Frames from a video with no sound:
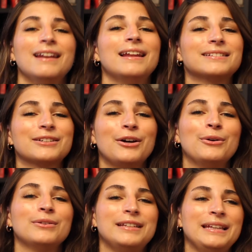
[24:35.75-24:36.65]
Let's
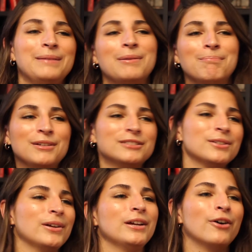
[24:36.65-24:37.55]
go, Team
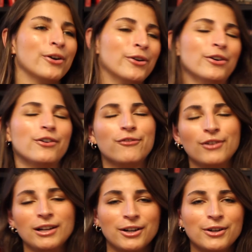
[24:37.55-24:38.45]
Mystery Horror
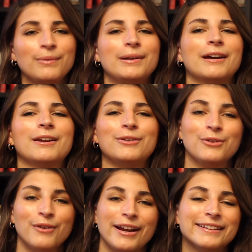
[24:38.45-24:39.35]
Thriller. We're gonna do
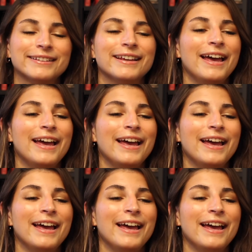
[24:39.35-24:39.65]
great.